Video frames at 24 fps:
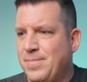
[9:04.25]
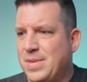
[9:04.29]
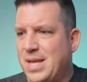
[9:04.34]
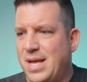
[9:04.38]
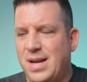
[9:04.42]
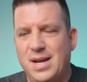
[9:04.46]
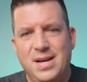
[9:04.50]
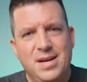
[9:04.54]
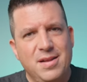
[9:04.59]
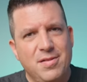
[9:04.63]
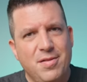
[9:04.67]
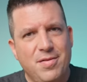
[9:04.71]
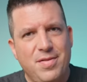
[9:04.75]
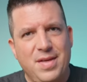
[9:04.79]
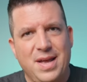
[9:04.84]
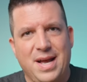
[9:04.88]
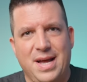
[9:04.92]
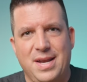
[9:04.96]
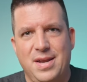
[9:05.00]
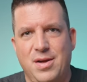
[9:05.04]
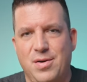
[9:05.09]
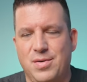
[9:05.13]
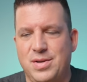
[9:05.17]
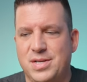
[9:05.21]
And another thing
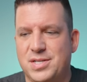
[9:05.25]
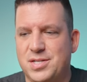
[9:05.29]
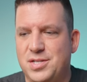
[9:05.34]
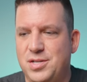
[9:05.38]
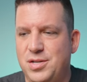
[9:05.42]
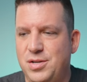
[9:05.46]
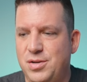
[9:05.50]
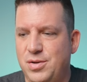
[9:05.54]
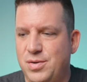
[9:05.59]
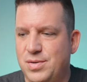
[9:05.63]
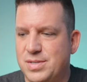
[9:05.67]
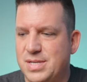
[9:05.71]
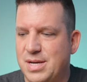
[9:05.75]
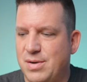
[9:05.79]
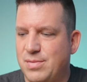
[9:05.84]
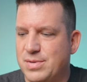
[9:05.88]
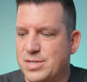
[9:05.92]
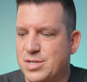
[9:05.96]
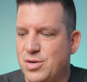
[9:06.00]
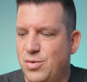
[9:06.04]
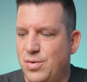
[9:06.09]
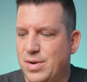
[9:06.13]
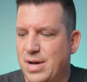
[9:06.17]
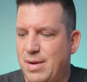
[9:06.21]
I noticed too as I
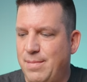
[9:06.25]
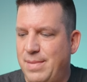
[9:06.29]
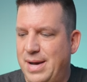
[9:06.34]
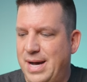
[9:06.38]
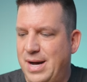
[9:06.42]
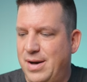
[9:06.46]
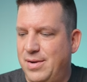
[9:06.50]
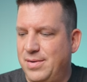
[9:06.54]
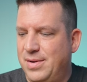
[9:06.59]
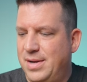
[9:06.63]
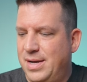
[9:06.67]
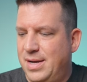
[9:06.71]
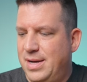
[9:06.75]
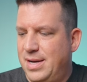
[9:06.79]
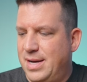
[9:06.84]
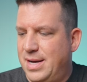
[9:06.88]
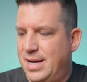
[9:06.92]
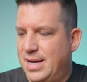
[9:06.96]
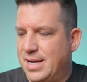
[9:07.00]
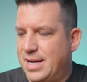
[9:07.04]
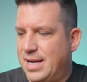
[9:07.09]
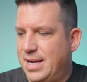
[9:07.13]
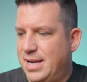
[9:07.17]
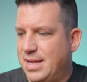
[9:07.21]
was going about
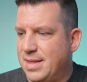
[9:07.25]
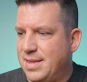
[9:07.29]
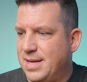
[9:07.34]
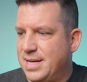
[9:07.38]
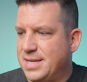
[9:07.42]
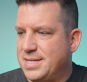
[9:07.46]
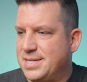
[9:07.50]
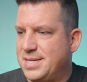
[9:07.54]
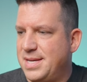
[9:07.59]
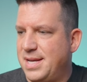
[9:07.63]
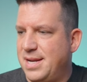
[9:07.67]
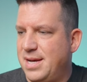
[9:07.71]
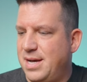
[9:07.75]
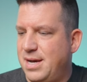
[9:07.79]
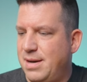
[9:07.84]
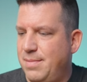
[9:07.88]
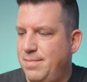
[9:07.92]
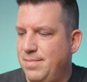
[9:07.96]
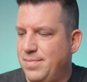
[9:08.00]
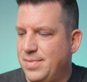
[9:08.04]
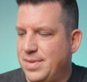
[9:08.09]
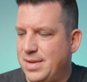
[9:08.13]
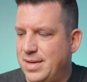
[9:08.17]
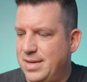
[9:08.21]
uh, getting things set
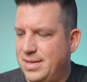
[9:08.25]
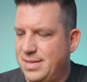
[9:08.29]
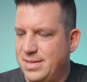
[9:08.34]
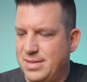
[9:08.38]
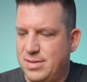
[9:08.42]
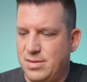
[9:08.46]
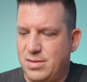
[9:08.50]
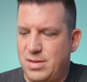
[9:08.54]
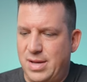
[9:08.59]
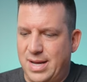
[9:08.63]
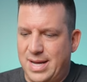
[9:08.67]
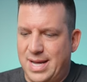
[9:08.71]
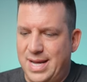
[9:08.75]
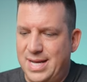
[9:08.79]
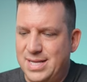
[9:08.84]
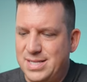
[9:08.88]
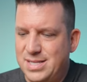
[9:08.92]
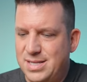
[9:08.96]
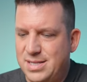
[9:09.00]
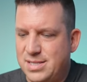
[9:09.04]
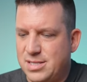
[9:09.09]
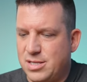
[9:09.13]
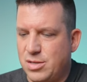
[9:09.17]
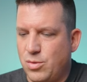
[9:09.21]
up, I
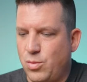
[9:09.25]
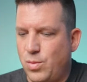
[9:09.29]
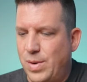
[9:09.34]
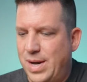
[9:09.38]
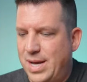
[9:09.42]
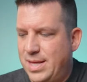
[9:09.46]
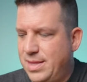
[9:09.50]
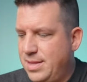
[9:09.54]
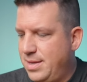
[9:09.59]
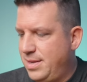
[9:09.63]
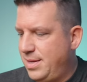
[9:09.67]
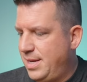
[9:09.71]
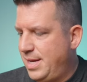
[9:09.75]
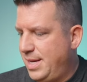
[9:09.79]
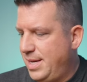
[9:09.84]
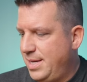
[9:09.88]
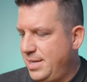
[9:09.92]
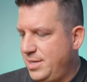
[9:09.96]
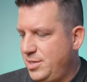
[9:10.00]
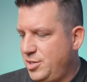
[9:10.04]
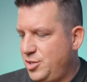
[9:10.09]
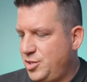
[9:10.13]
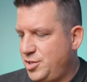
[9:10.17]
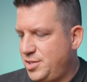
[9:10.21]
guess it's the way the
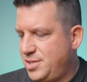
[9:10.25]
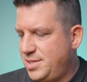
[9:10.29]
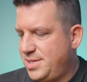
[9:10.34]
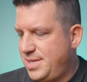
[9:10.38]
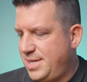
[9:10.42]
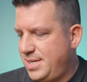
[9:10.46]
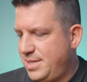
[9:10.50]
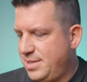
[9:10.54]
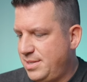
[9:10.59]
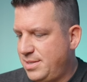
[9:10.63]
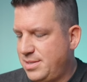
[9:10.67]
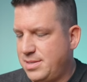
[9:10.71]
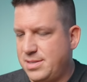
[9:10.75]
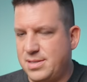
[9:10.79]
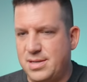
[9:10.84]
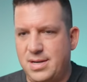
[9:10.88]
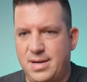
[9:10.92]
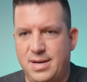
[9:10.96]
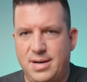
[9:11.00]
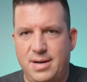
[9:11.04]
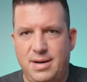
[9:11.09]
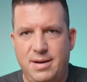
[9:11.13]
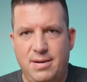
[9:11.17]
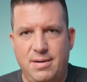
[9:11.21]
hinge sits
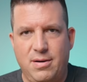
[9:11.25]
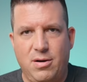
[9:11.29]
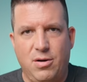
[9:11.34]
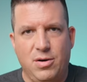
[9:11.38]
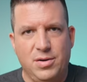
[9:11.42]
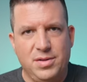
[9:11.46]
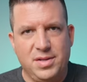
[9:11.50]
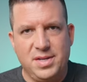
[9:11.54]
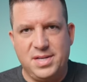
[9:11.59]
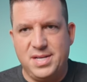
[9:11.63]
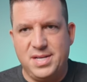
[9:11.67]
uh, on the